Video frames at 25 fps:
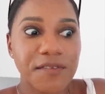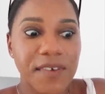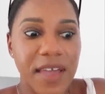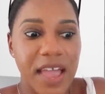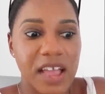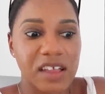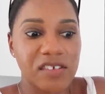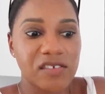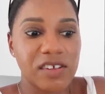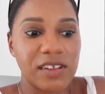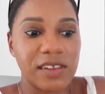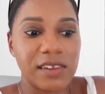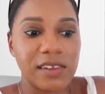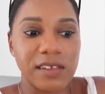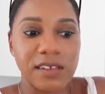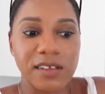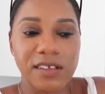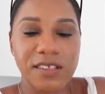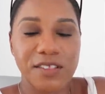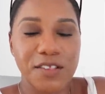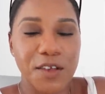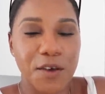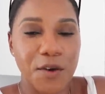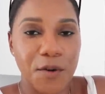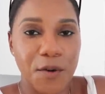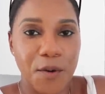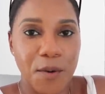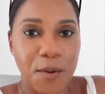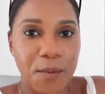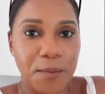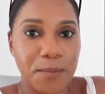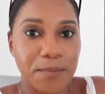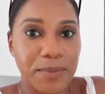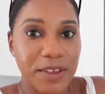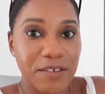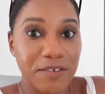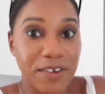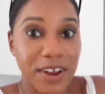fashion looks, so
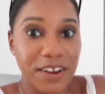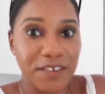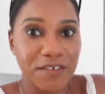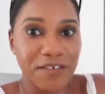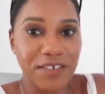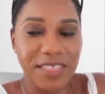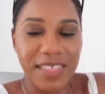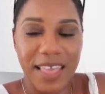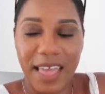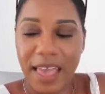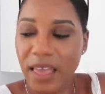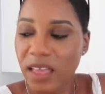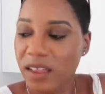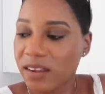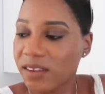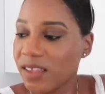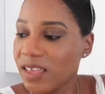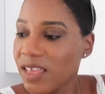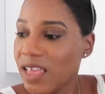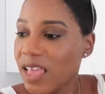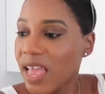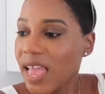be ready for that.